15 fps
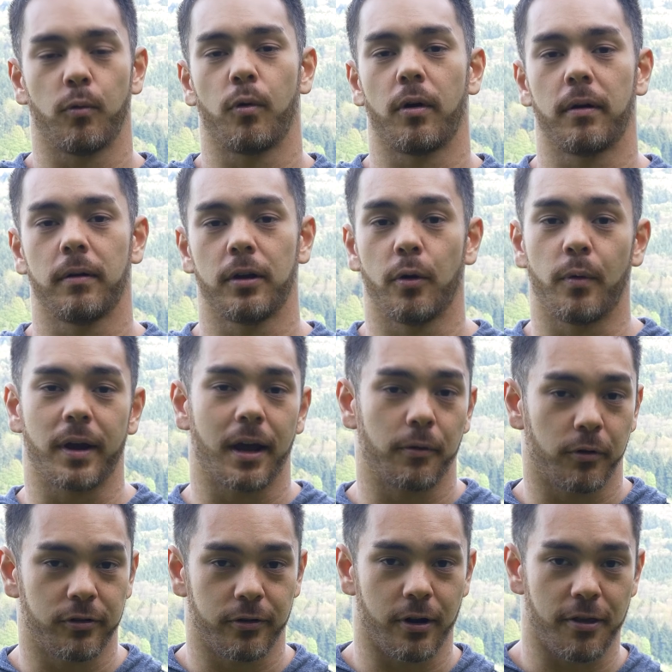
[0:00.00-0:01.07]
or going on
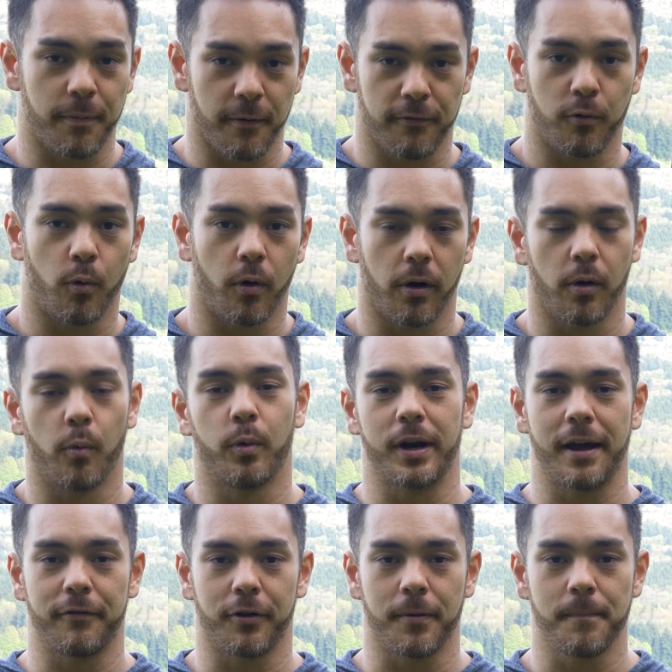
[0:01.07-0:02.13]
retreats before or
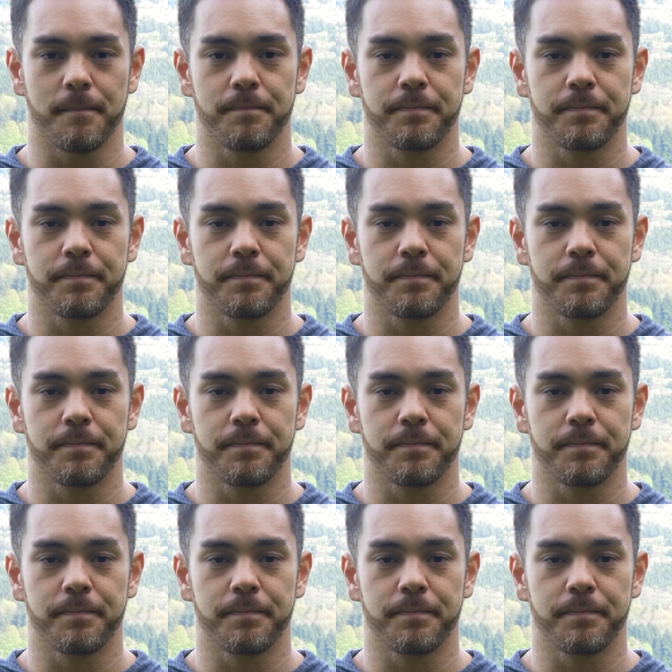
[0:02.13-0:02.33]
whatever.